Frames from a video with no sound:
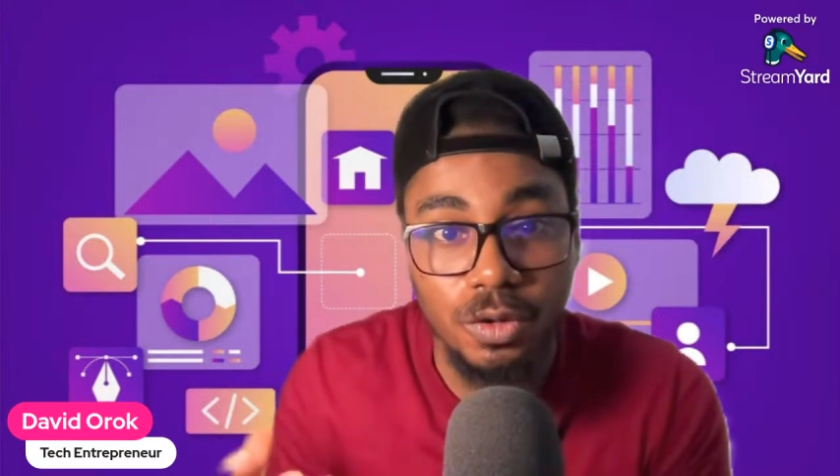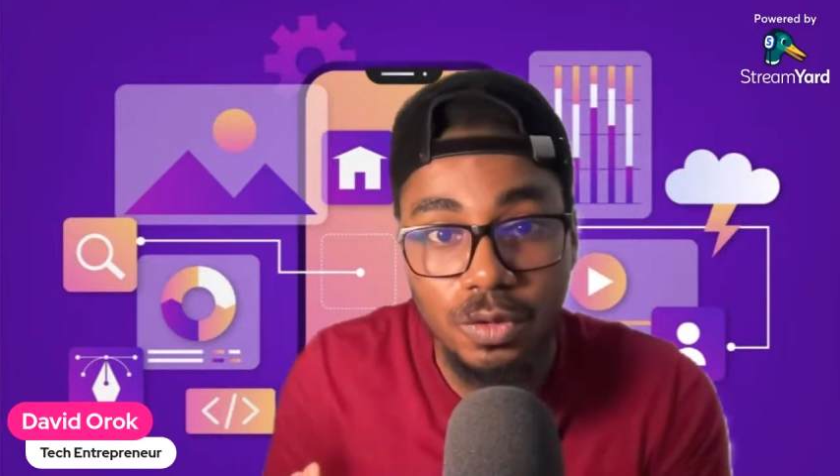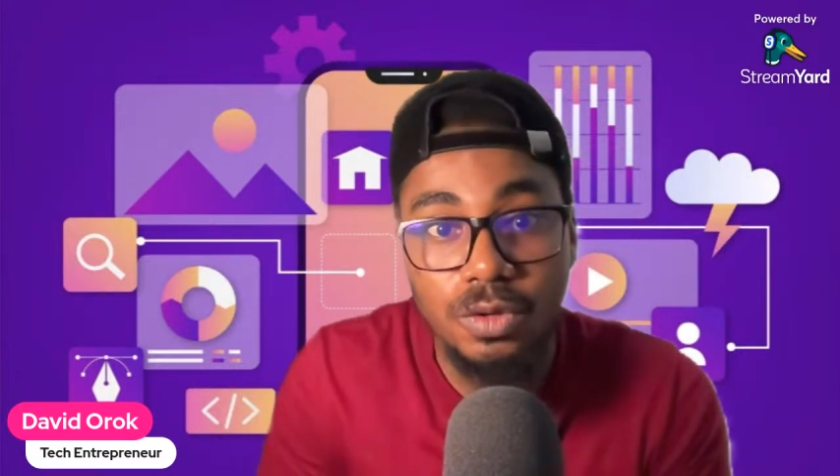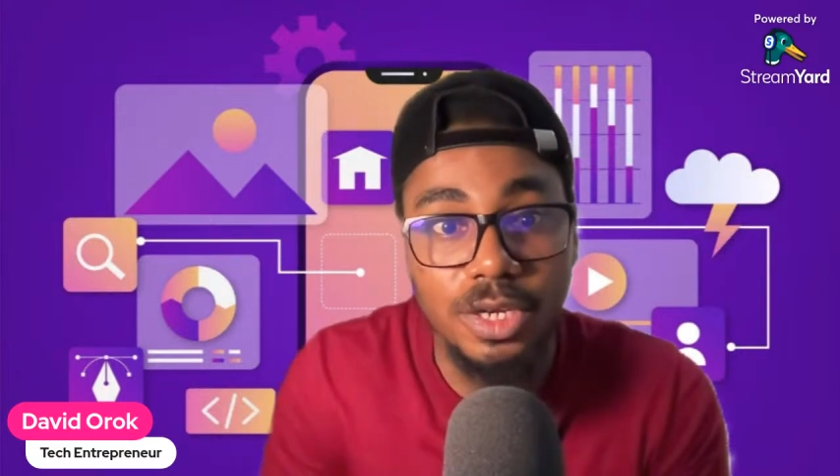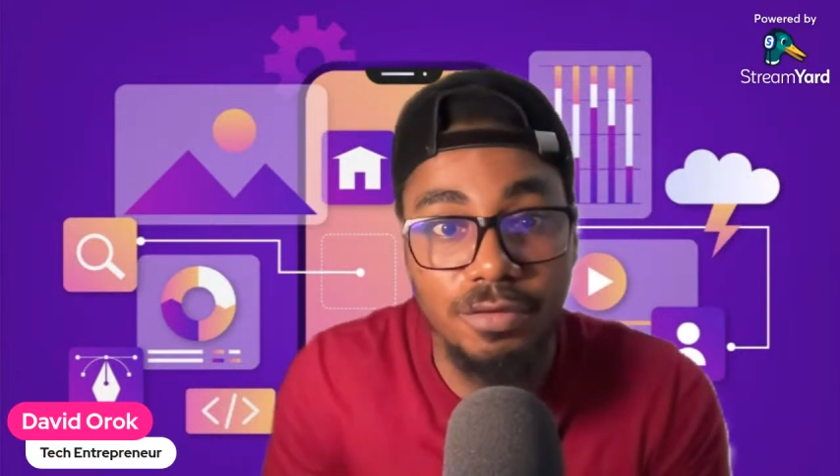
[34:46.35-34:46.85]
no
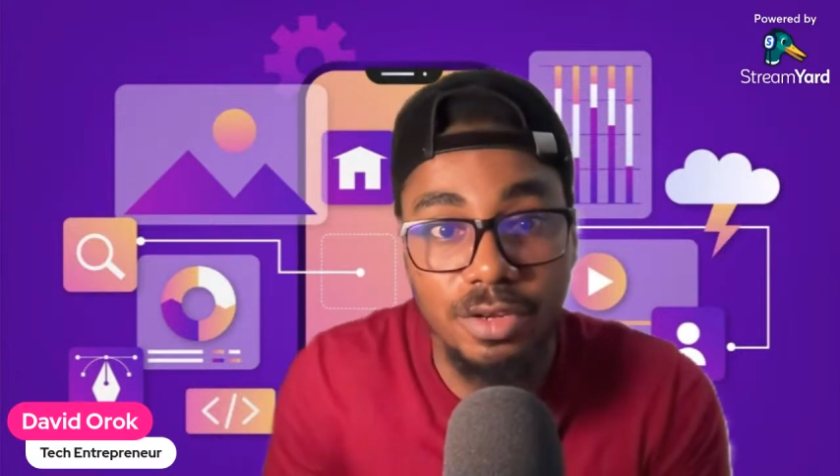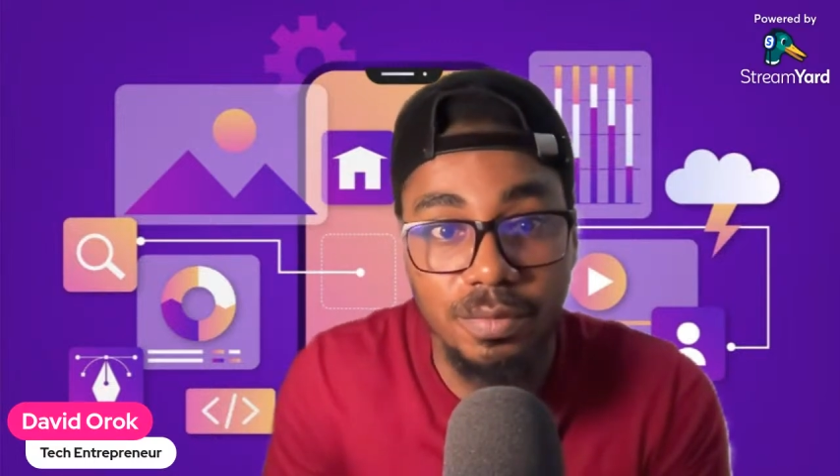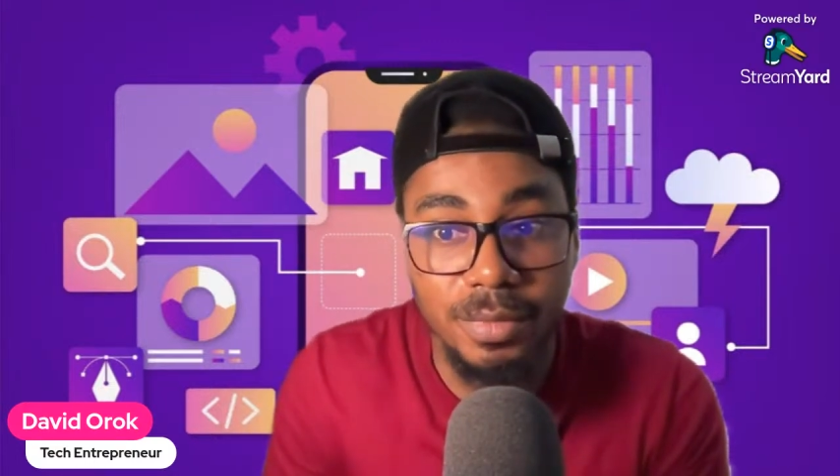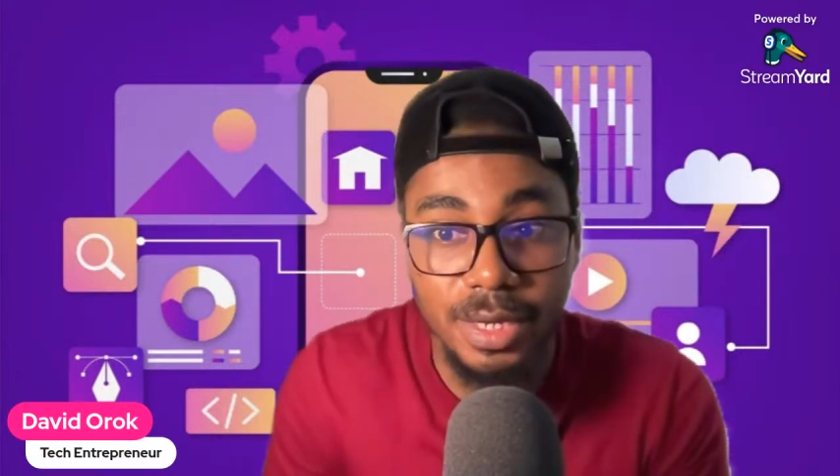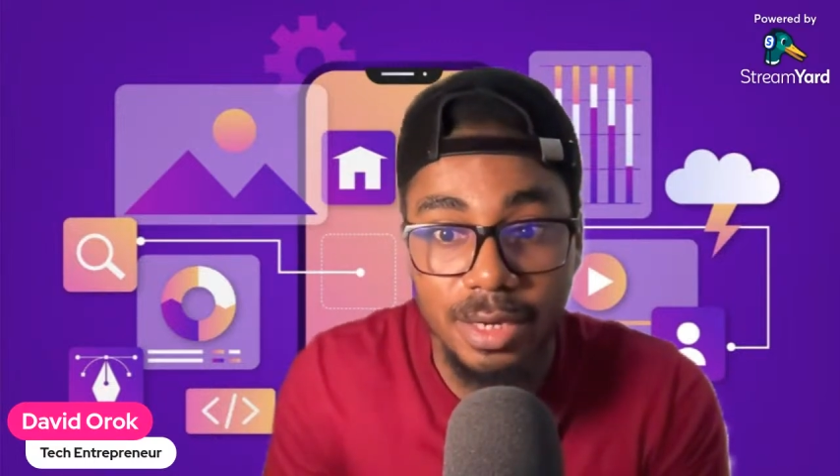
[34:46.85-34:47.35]
code
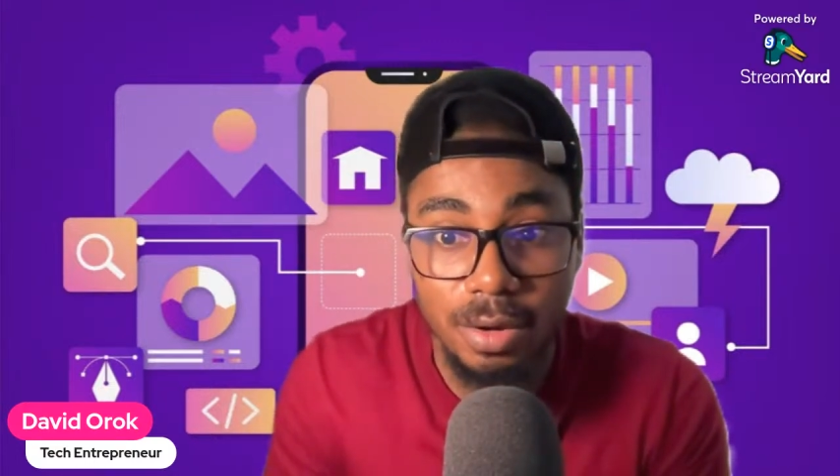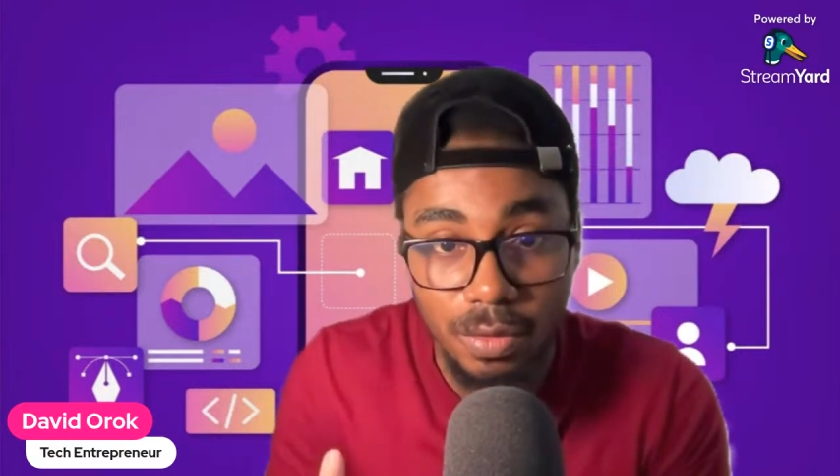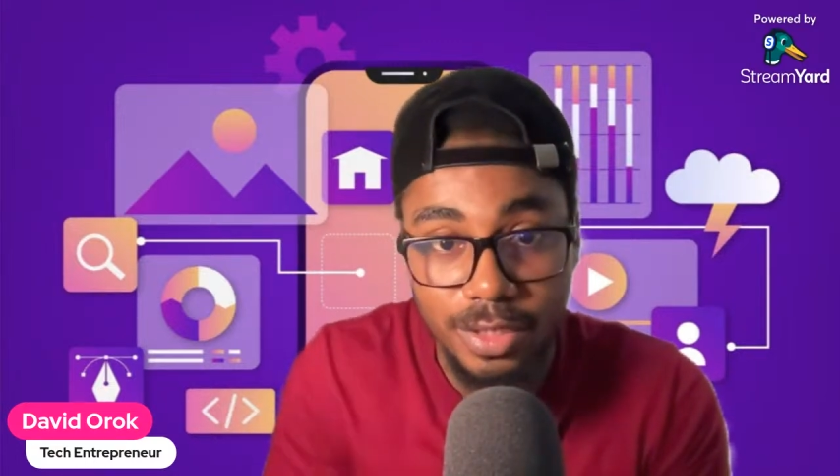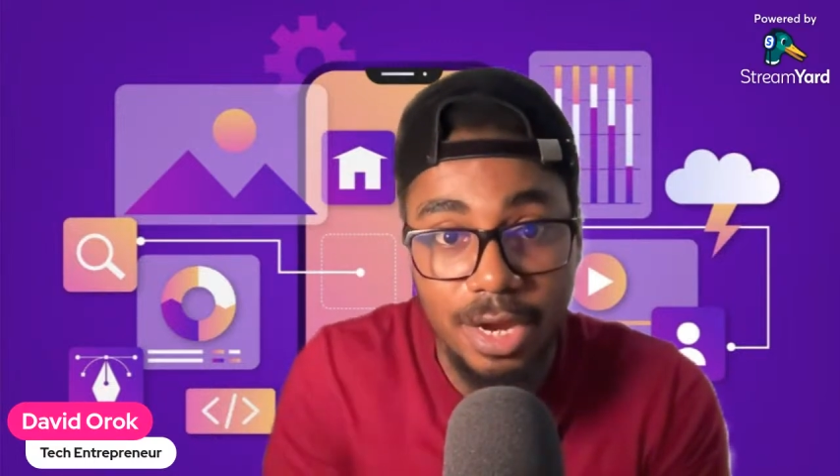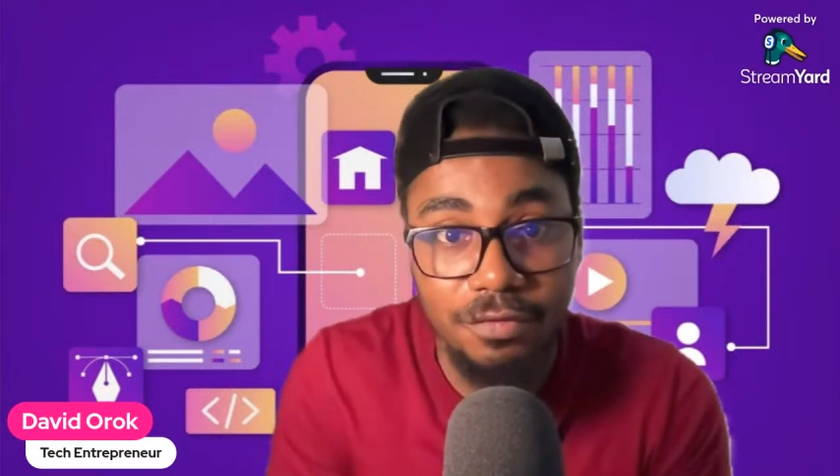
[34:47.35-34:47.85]
development
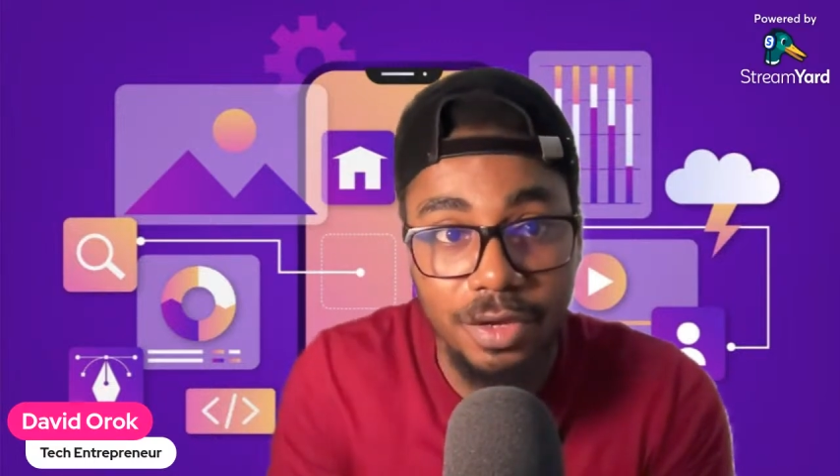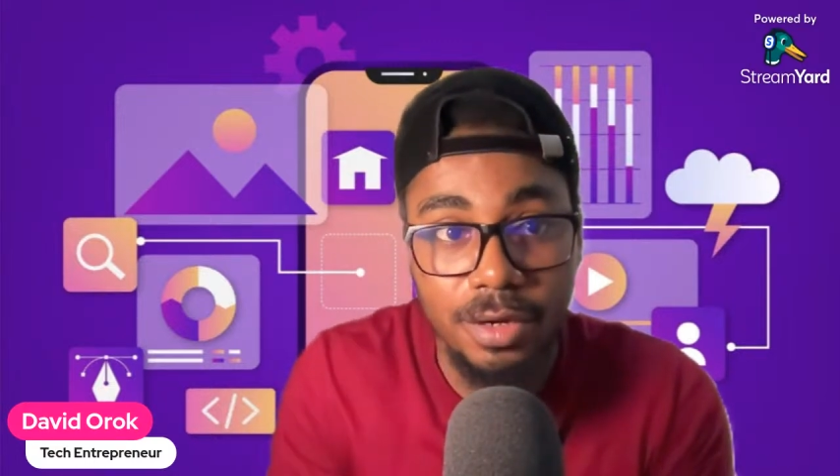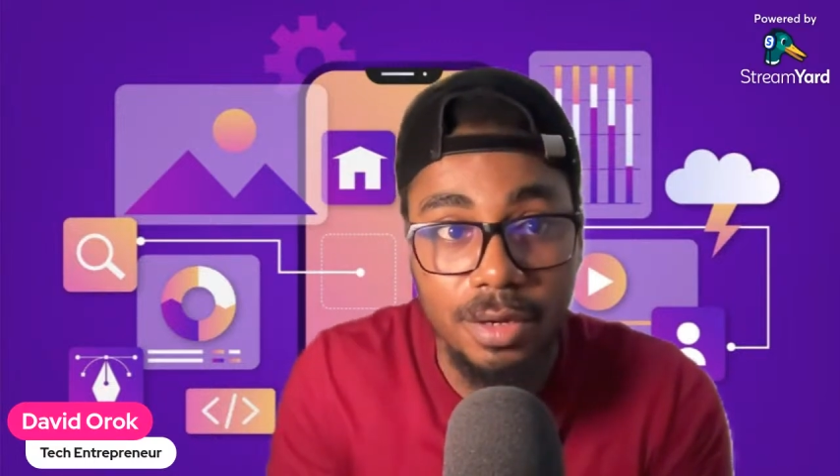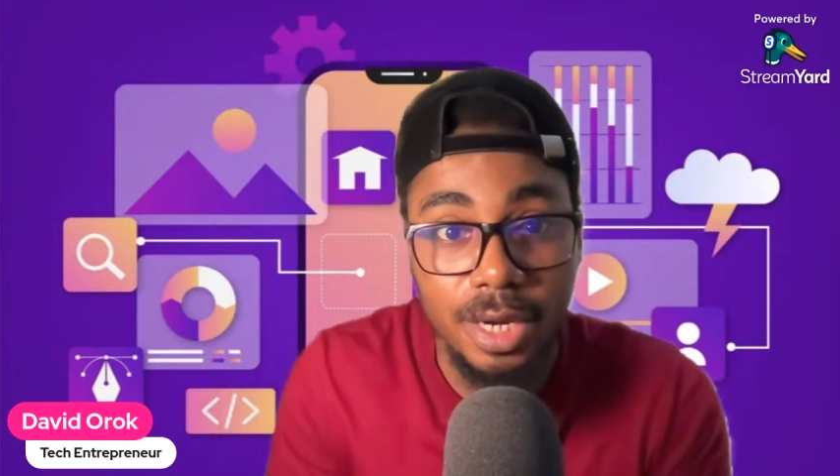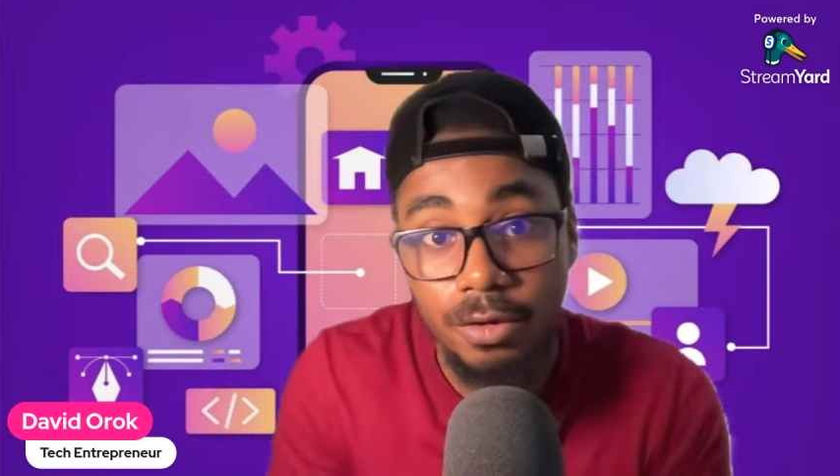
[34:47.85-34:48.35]
across
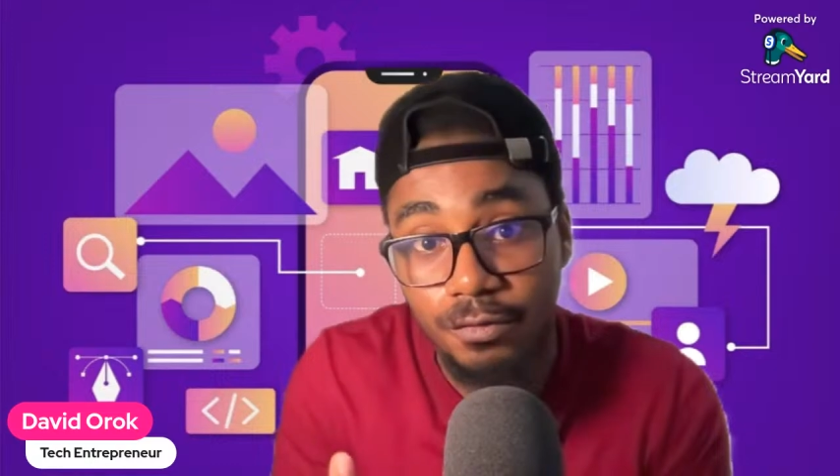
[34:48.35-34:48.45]
Africa and,